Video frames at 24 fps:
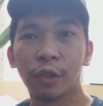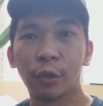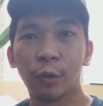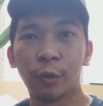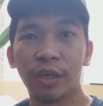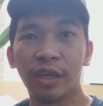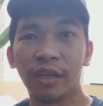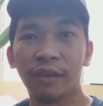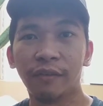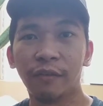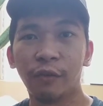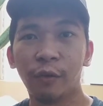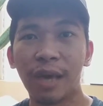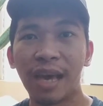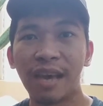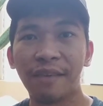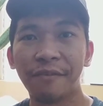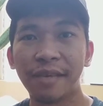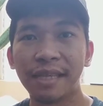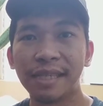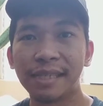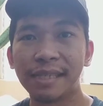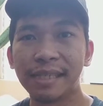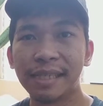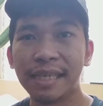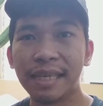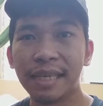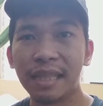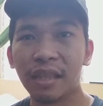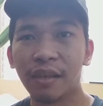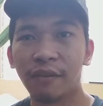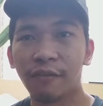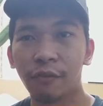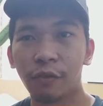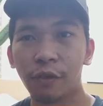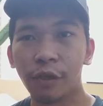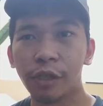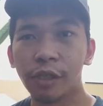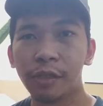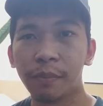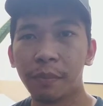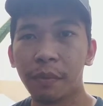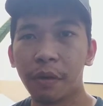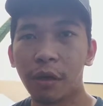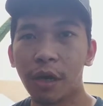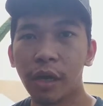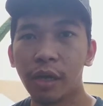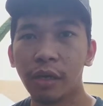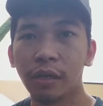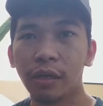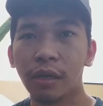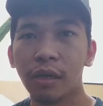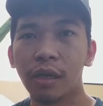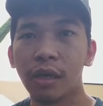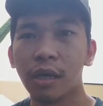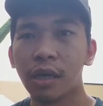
So if you haven't seen the first part,